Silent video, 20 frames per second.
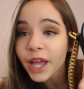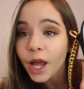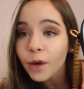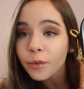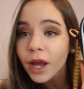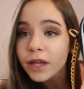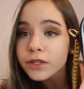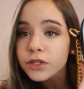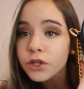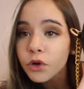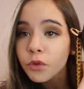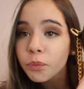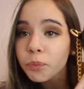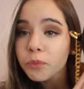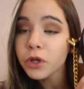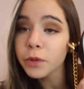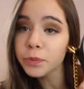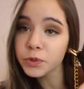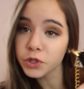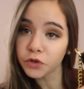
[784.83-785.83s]
camera has a little
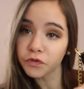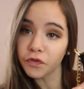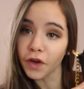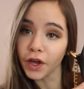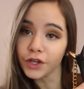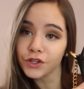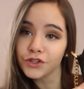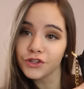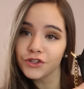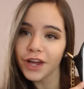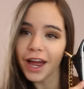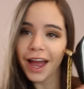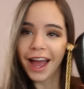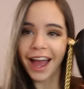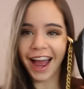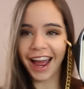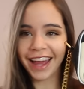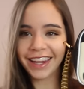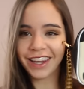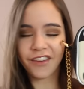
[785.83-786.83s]
lipstick face.
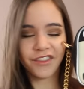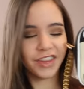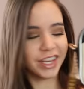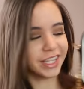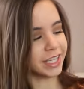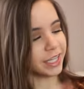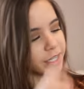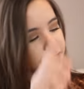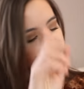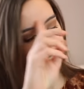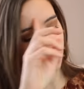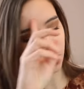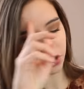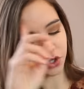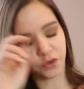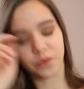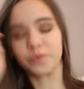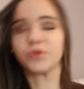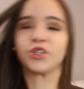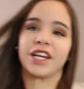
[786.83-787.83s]
I love this, and this is
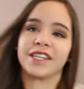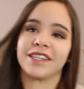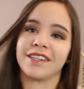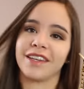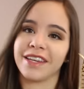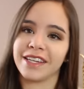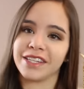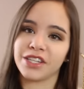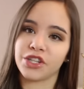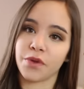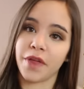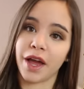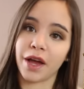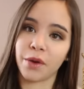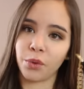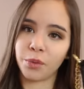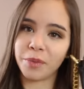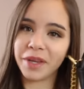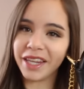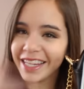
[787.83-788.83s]
also from Dress Lily, so
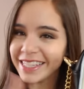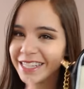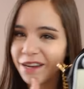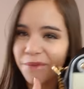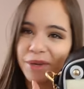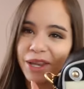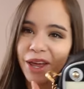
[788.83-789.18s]
that will be linked down